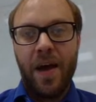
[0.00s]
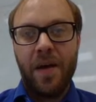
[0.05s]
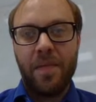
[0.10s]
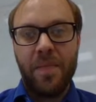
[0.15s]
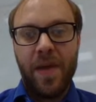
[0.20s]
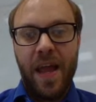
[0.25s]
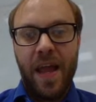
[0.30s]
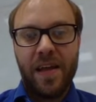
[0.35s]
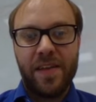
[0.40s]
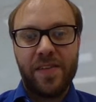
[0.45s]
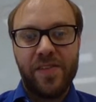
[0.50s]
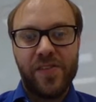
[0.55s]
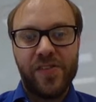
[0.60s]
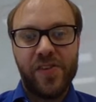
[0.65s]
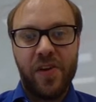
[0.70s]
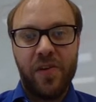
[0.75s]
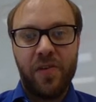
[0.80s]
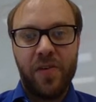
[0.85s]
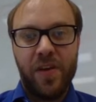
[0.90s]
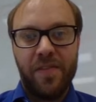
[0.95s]
And
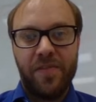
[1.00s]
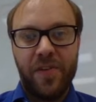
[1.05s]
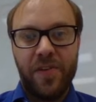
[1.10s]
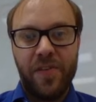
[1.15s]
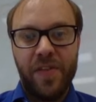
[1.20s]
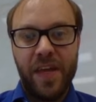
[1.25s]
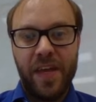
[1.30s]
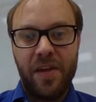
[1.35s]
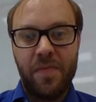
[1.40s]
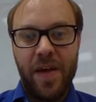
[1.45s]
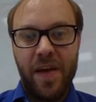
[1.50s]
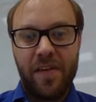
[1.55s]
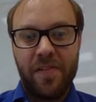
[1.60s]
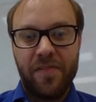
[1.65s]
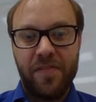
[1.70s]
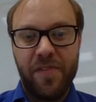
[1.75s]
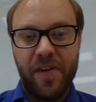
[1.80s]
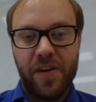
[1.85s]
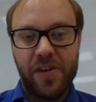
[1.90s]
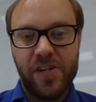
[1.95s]
so, if you think about a
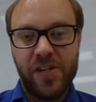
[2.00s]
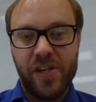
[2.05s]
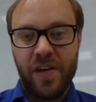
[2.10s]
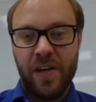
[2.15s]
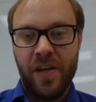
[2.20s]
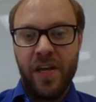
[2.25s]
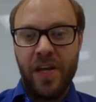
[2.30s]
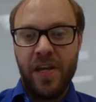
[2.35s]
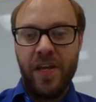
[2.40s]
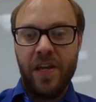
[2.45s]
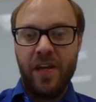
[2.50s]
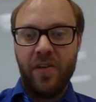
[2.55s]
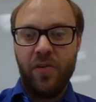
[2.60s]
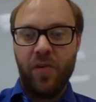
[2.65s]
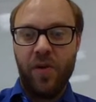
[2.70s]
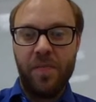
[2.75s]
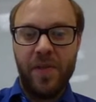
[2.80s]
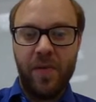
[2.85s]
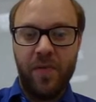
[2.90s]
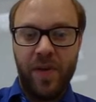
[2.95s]
function,
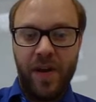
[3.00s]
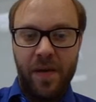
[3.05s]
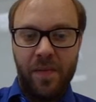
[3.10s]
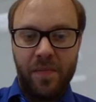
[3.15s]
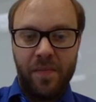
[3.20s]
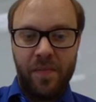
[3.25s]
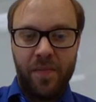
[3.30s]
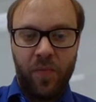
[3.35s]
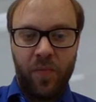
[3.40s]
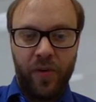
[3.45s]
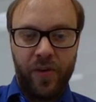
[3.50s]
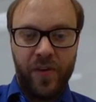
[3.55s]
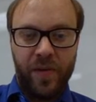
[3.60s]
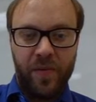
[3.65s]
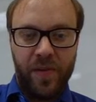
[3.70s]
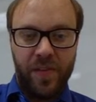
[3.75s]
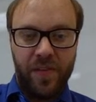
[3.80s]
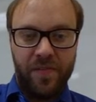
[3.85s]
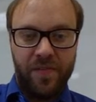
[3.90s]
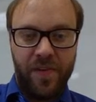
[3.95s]
normally when I'm working
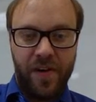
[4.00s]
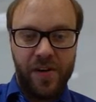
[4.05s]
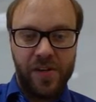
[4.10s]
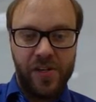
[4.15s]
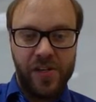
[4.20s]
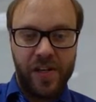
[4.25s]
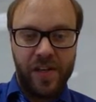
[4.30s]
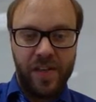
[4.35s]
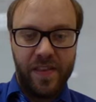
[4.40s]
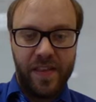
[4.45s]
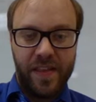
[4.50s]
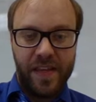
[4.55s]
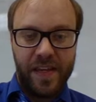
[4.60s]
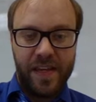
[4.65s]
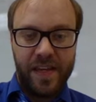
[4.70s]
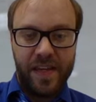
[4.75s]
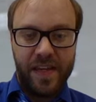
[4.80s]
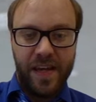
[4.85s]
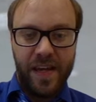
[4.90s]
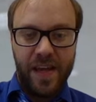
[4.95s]
with the function,
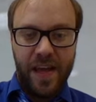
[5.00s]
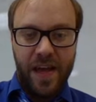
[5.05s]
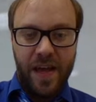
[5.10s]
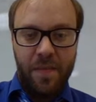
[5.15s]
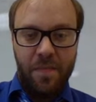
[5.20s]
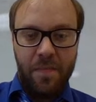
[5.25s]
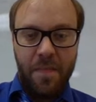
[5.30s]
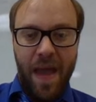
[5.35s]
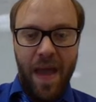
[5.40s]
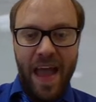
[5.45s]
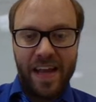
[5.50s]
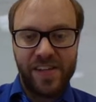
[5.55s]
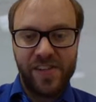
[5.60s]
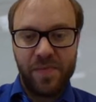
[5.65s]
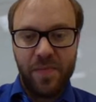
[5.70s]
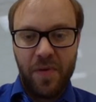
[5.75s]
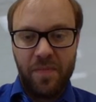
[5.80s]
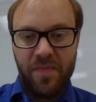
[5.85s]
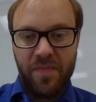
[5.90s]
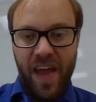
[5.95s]
the
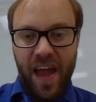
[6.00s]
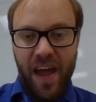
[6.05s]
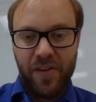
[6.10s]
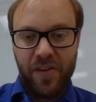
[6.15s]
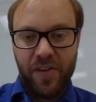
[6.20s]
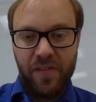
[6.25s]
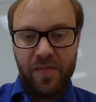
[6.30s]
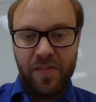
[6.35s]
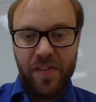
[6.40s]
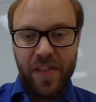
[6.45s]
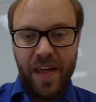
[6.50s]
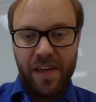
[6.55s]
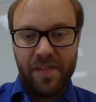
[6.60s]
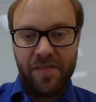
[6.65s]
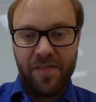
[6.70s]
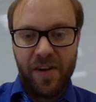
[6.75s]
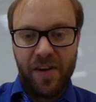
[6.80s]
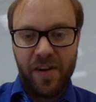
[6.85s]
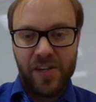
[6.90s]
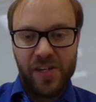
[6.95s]
maximum value for that
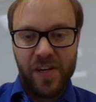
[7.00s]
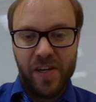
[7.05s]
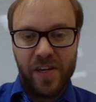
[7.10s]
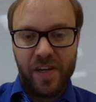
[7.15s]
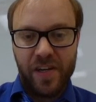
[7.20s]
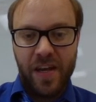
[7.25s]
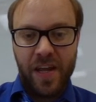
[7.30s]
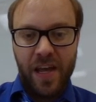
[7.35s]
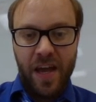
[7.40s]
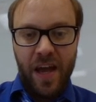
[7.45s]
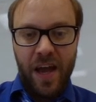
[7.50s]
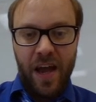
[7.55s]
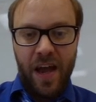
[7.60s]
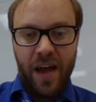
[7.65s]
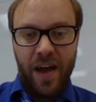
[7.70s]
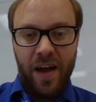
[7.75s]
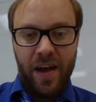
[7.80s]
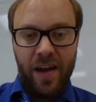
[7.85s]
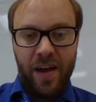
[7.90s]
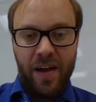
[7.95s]
function
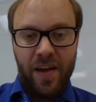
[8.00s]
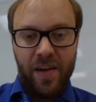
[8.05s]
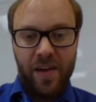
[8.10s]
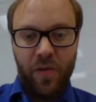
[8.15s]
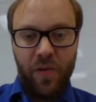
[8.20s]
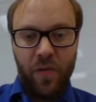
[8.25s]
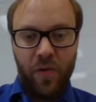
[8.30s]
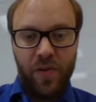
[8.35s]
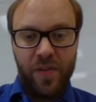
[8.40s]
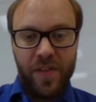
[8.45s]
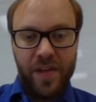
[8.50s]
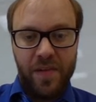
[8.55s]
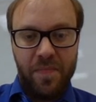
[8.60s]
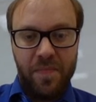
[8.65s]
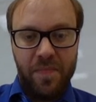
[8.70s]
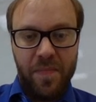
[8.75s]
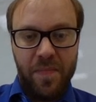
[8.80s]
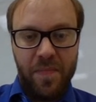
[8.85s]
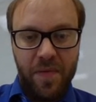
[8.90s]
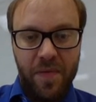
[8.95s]
or the
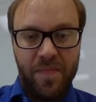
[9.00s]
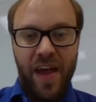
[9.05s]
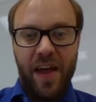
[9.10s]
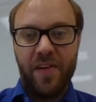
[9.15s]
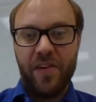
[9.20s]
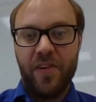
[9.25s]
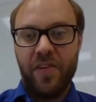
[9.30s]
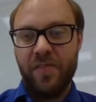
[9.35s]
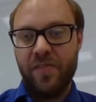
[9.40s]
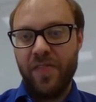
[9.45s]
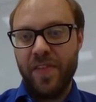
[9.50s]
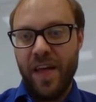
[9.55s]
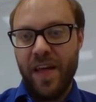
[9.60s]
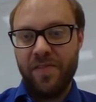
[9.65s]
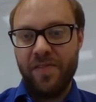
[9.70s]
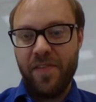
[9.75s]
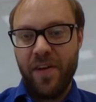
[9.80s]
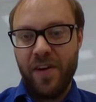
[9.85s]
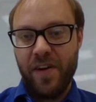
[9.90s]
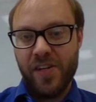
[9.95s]
minimum value for
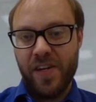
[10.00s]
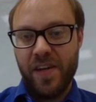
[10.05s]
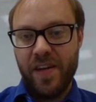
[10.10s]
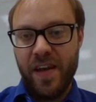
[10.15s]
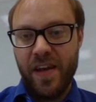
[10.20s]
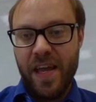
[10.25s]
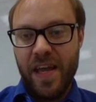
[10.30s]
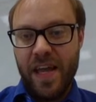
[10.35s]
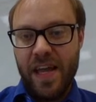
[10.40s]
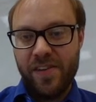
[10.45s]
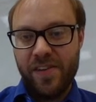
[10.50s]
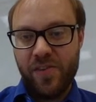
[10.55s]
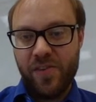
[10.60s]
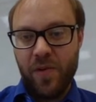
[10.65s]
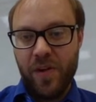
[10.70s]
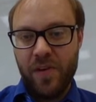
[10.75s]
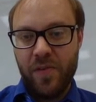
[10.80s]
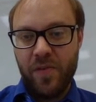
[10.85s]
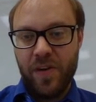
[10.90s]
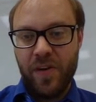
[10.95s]
that function is
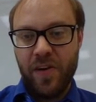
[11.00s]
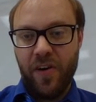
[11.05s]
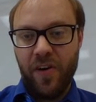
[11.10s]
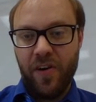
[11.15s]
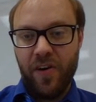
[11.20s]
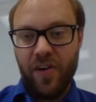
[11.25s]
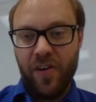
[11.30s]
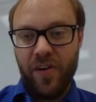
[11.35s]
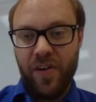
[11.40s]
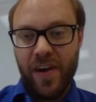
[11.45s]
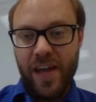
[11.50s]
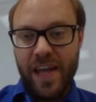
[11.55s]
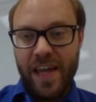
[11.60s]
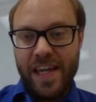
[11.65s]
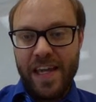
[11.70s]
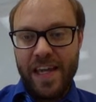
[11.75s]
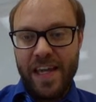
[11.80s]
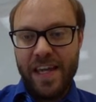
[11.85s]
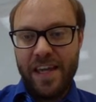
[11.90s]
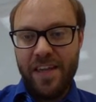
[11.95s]
going to occur
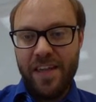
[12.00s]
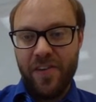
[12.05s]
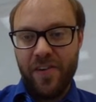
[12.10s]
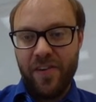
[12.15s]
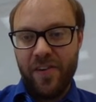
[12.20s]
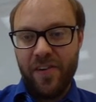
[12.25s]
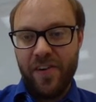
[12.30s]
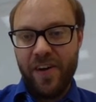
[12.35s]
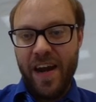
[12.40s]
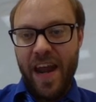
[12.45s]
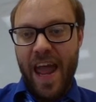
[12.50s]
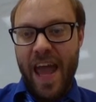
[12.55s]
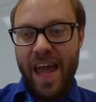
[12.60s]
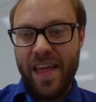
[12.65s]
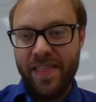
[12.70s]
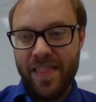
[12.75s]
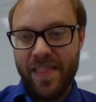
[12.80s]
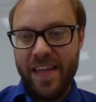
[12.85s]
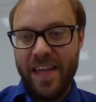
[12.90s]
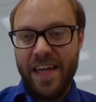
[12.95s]
either
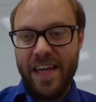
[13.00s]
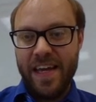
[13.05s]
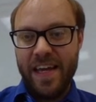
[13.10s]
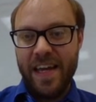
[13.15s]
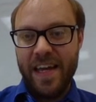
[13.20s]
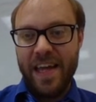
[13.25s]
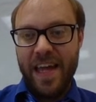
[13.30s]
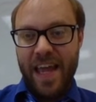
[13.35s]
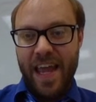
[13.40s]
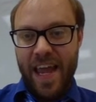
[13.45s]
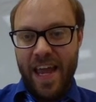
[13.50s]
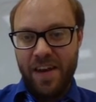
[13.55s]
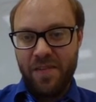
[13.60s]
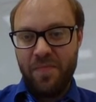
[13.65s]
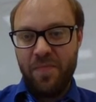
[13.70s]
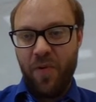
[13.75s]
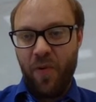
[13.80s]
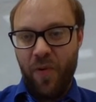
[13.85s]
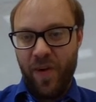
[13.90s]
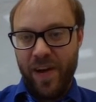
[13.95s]
at the
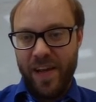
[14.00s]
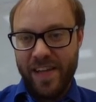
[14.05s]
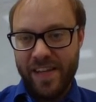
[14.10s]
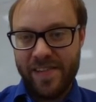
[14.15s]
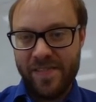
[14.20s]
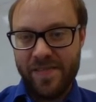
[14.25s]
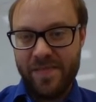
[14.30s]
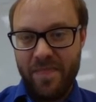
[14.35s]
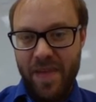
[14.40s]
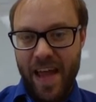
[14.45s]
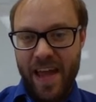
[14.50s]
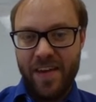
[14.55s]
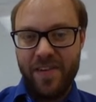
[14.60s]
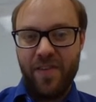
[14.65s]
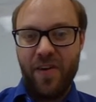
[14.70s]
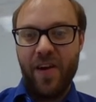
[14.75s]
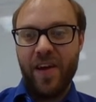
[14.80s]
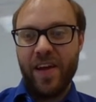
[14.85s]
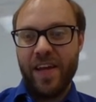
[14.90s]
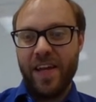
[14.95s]
endpoints, bad
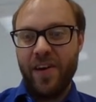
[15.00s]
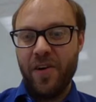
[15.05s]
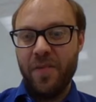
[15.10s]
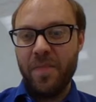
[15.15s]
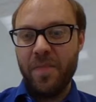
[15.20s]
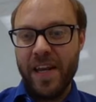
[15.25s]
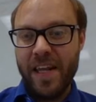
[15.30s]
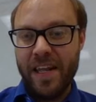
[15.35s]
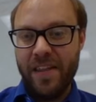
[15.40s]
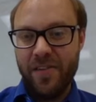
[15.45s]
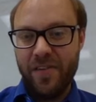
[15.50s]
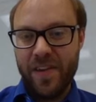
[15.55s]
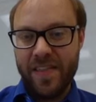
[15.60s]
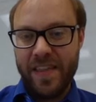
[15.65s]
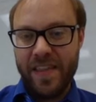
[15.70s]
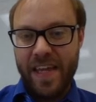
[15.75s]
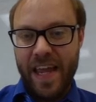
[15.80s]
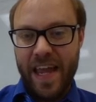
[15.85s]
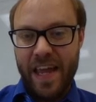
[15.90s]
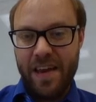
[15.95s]
drawing here, but either at
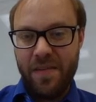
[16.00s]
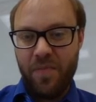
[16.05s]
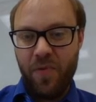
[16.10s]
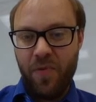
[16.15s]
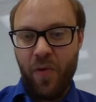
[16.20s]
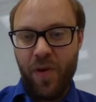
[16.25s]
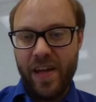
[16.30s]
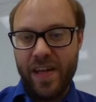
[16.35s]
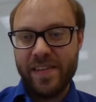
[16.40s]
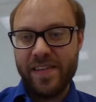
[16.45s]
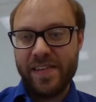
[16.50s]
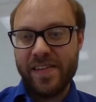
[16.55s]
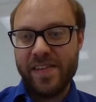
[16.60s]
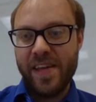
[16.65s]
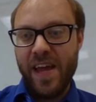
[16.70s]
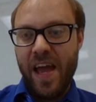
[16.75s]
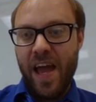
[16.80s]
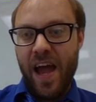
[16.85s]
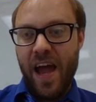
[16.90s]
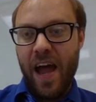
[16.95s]
the endpoints
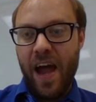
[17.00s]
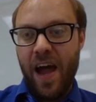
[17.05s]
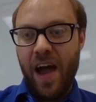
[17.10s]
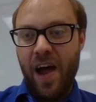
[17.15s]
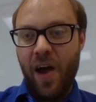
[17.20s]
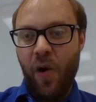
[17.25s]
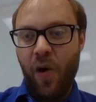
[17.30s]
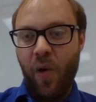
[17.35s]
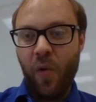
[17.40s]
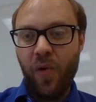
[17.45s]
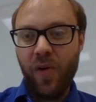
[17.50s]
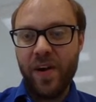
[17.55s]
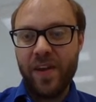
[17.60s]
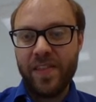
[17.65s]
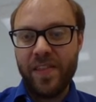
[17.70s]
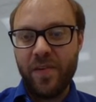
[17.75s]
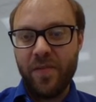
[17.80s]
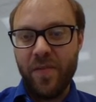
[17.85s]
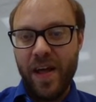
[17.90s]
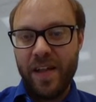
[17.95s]
or at
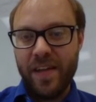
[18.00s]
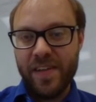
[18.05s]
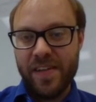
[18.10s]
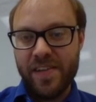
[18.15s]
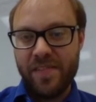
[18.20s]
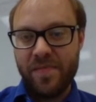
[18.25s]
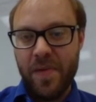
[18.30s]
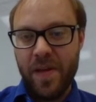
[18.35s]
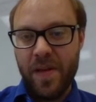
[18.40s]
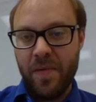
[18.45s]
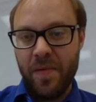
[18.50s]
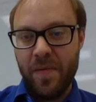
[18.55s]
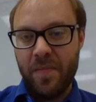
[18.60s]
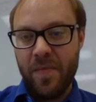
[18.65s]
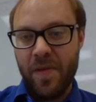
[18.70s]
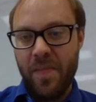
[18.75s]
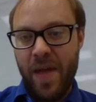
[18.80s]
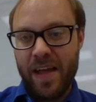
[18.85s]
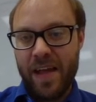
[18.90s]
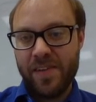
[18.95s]
the relative minimum
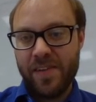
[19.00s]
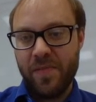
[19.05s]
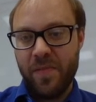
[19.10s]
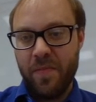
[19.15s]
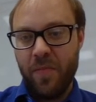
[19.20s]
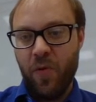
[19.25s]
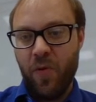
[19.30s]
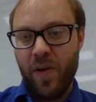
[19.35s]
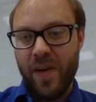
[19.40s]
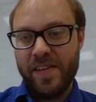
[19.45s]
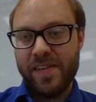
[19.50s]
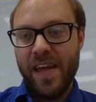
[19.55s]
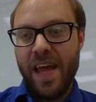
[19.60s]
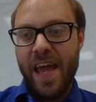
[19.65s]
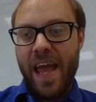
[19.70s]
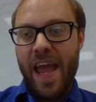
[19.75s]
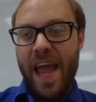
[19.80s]
and maximum points.